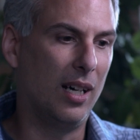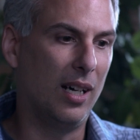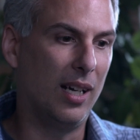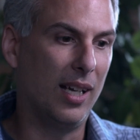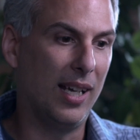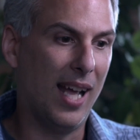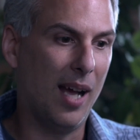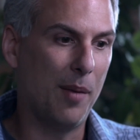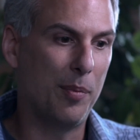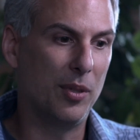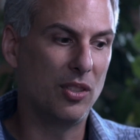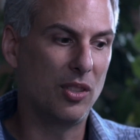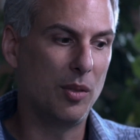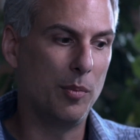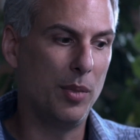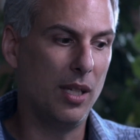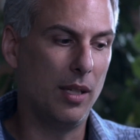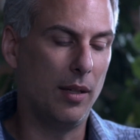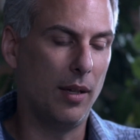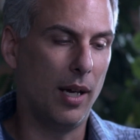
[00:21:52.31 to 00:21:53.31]
it happens to
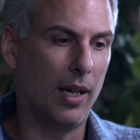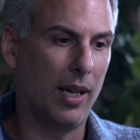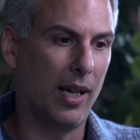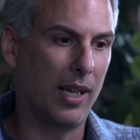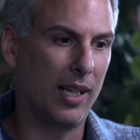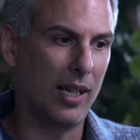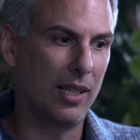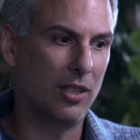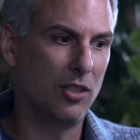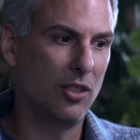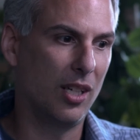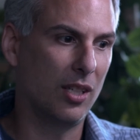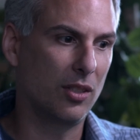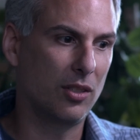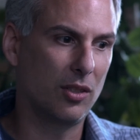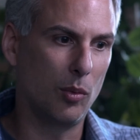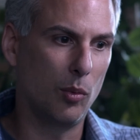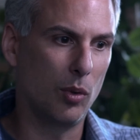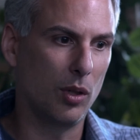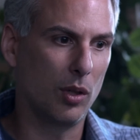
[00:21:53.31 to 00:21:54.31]
be. I got a chance
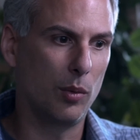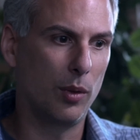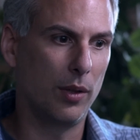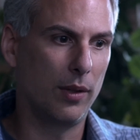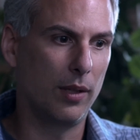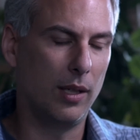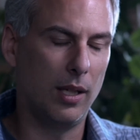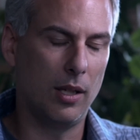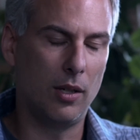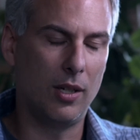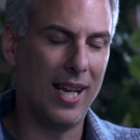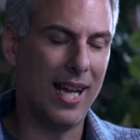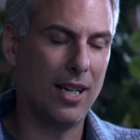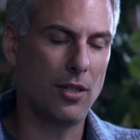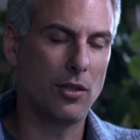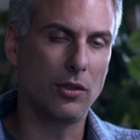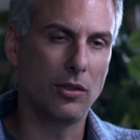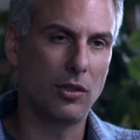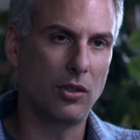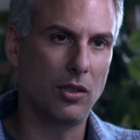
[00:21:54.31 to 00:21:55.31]
to work with an
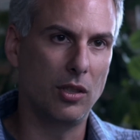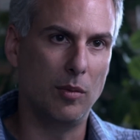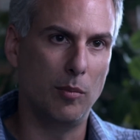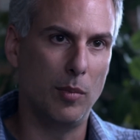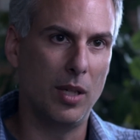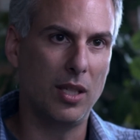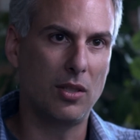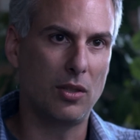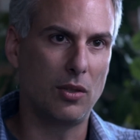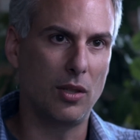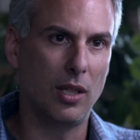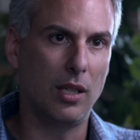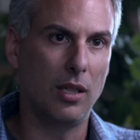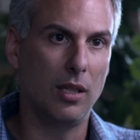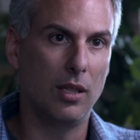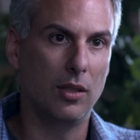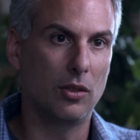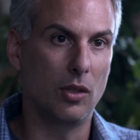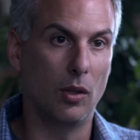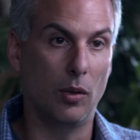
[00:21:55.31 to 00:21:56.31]
international student ministry.
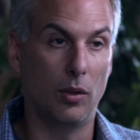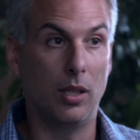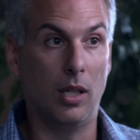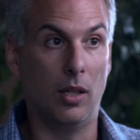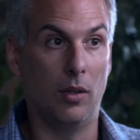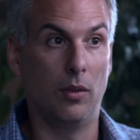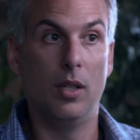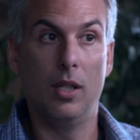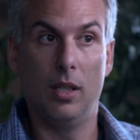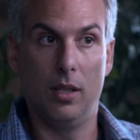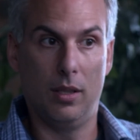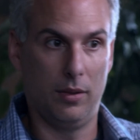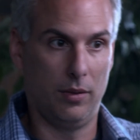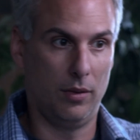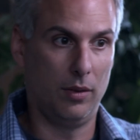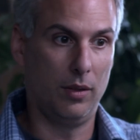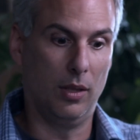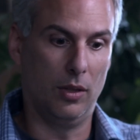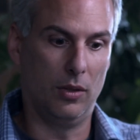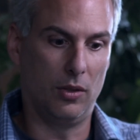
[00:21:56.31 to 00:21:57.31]
So,
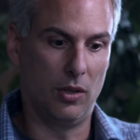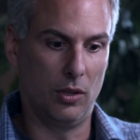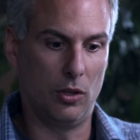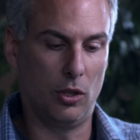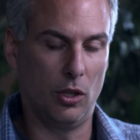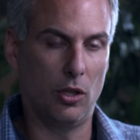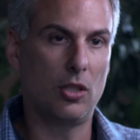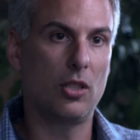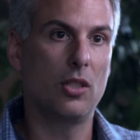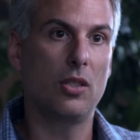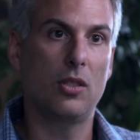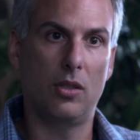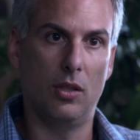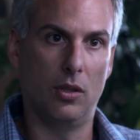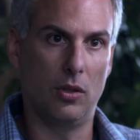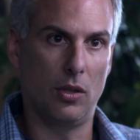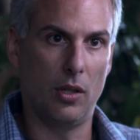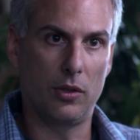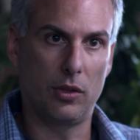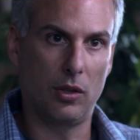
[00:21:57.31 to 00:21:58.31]
there's the churches,
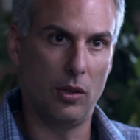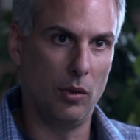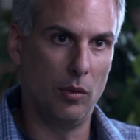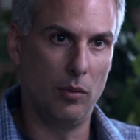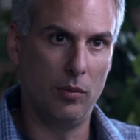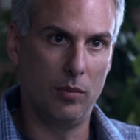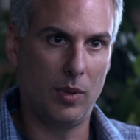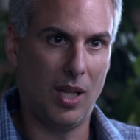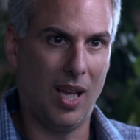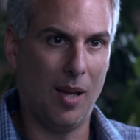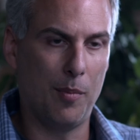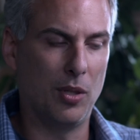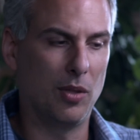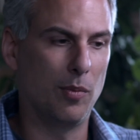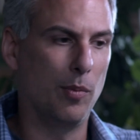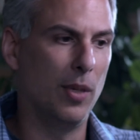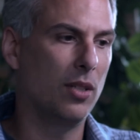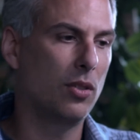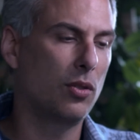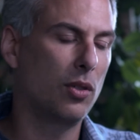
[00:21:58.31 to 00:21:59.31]
there's also campus
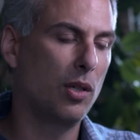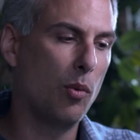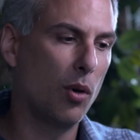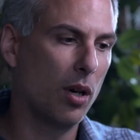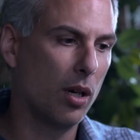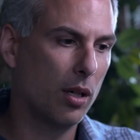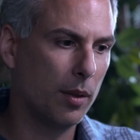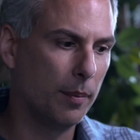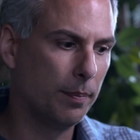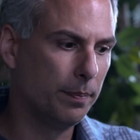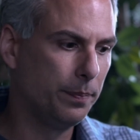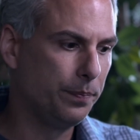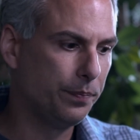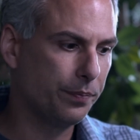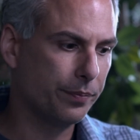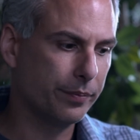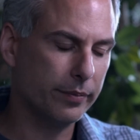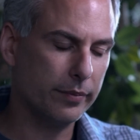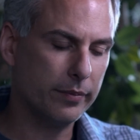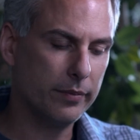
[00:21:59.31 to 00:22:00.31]
ministry work,
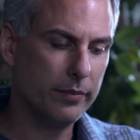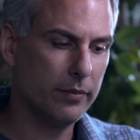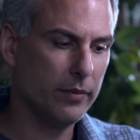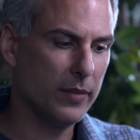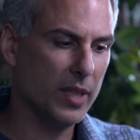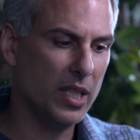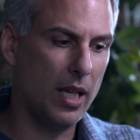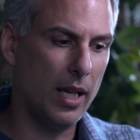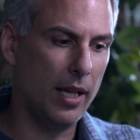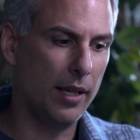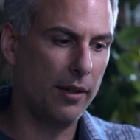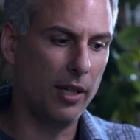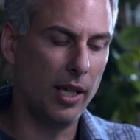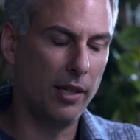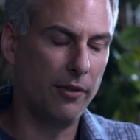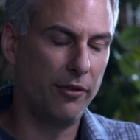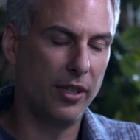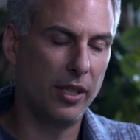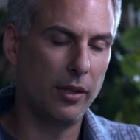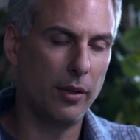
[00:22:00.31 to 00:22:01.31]

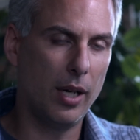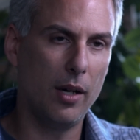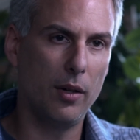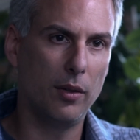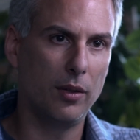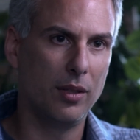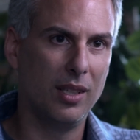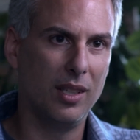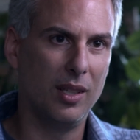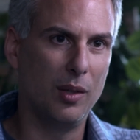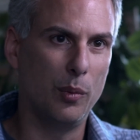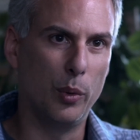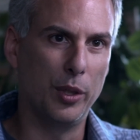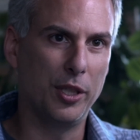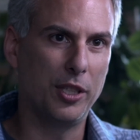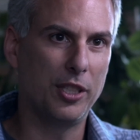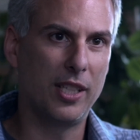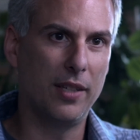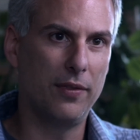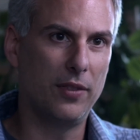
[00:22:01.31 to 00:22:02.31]
and figure out where
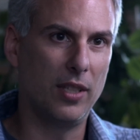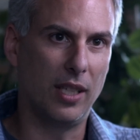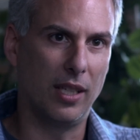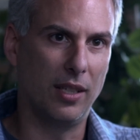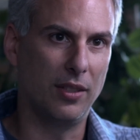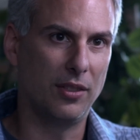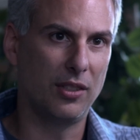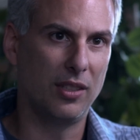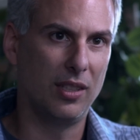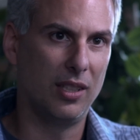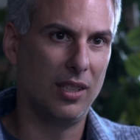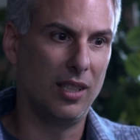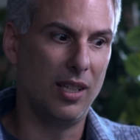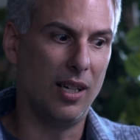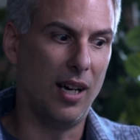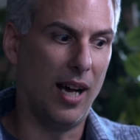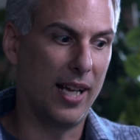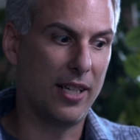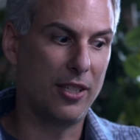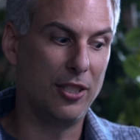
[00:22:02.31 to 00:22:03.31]
your gifting is.
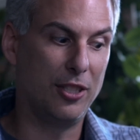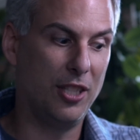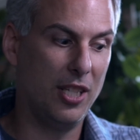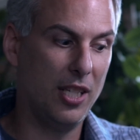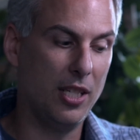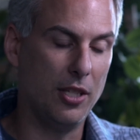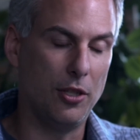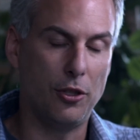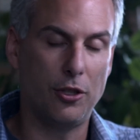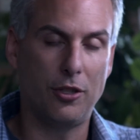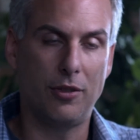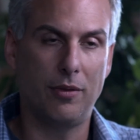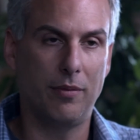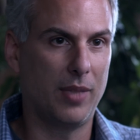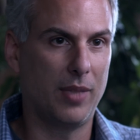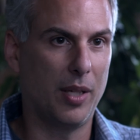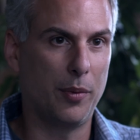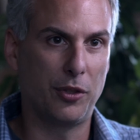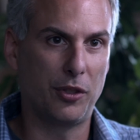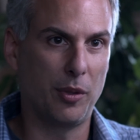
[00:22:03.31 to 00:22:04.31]
I could teach.
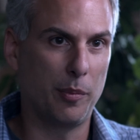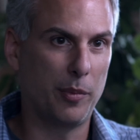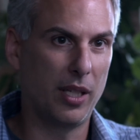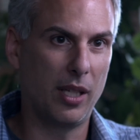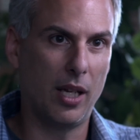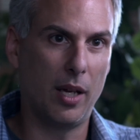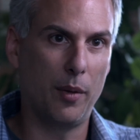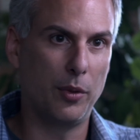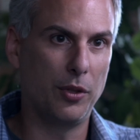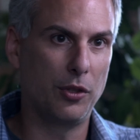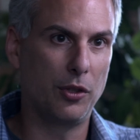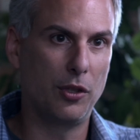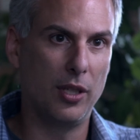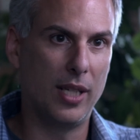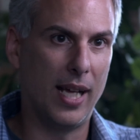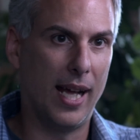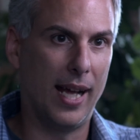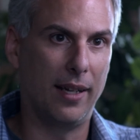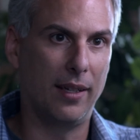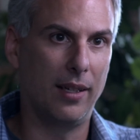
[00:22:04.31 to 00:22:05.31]
was something I was good
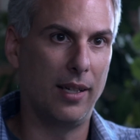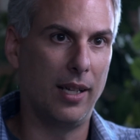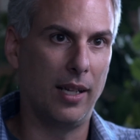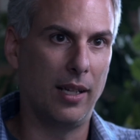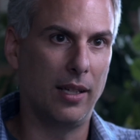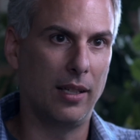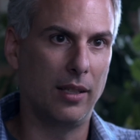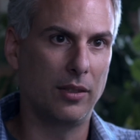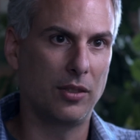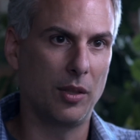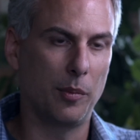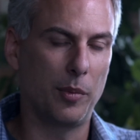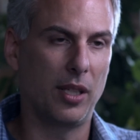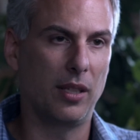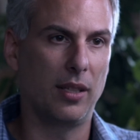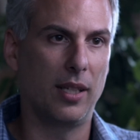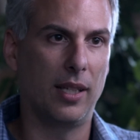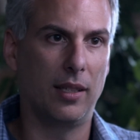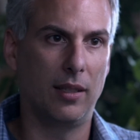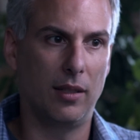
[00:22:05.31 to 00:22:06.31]
at, and something
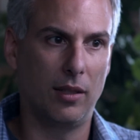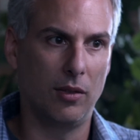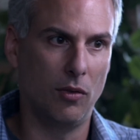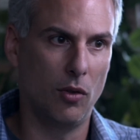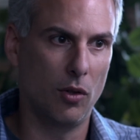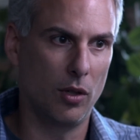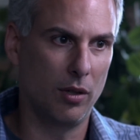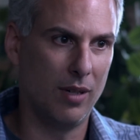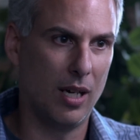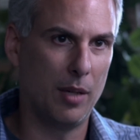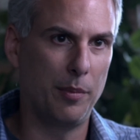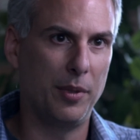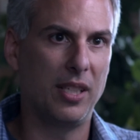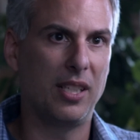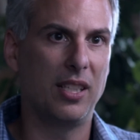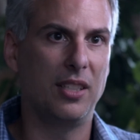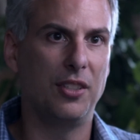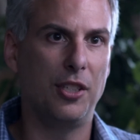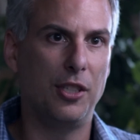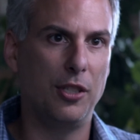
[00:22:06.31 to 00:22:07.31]
that the Lord allowed me to
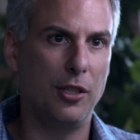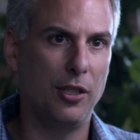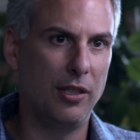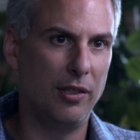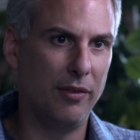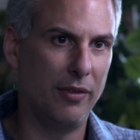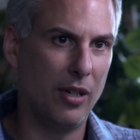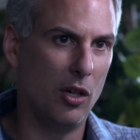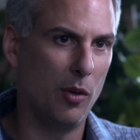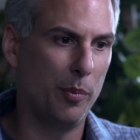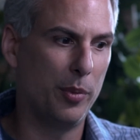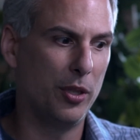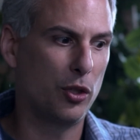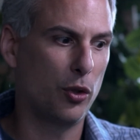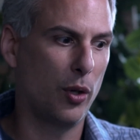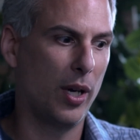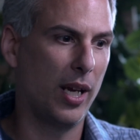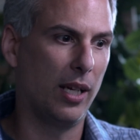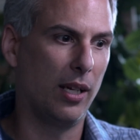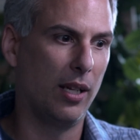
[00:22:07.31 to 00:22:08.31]
continue to develop and
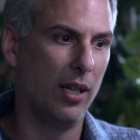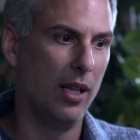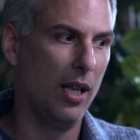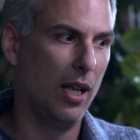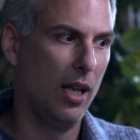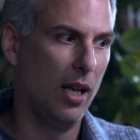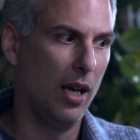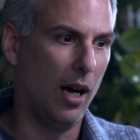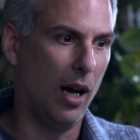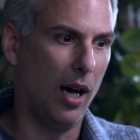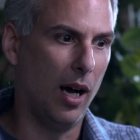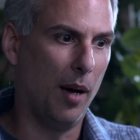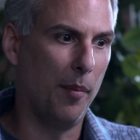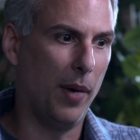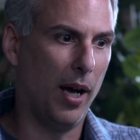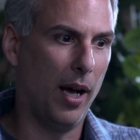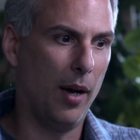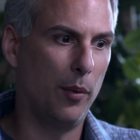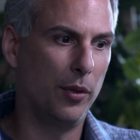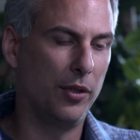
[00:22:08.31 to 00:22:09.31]
train.
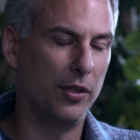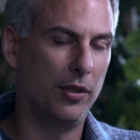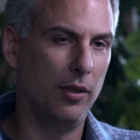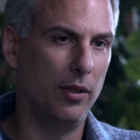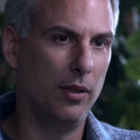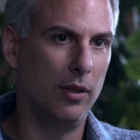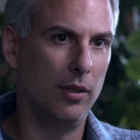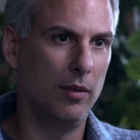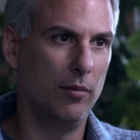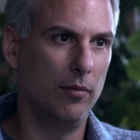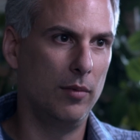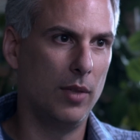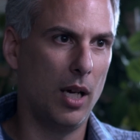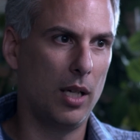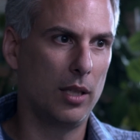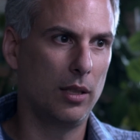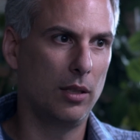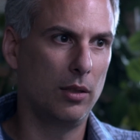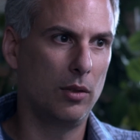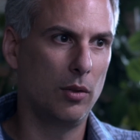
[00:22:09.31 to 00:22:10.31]
I was
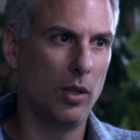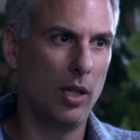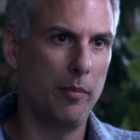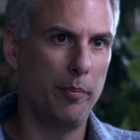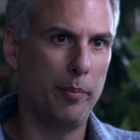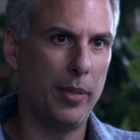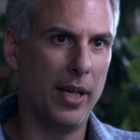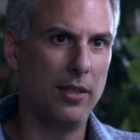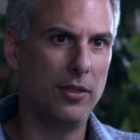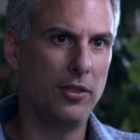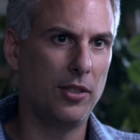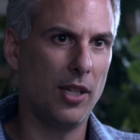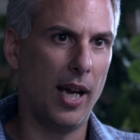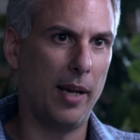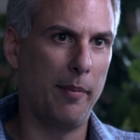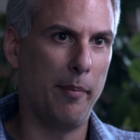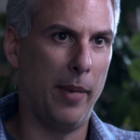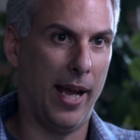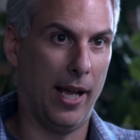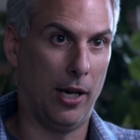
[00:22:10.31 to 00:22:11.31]
not great
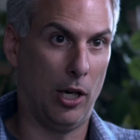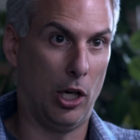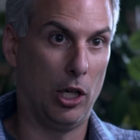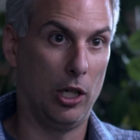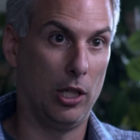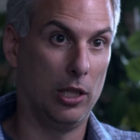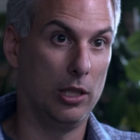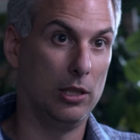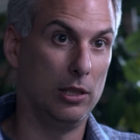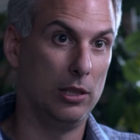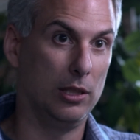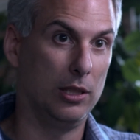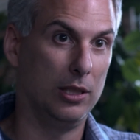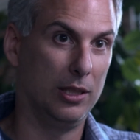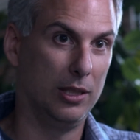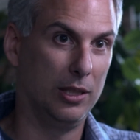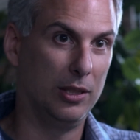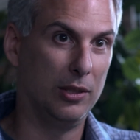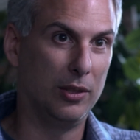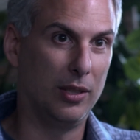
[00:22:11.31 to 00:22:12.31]
bedside manner,
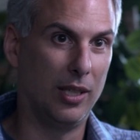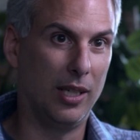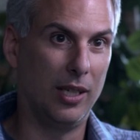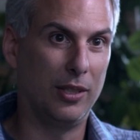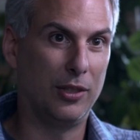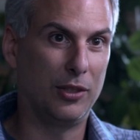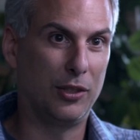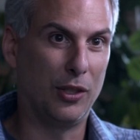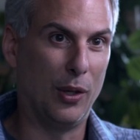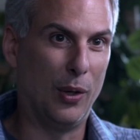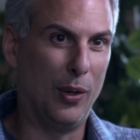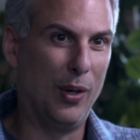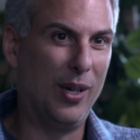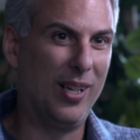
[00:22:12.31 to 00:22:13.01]
right? So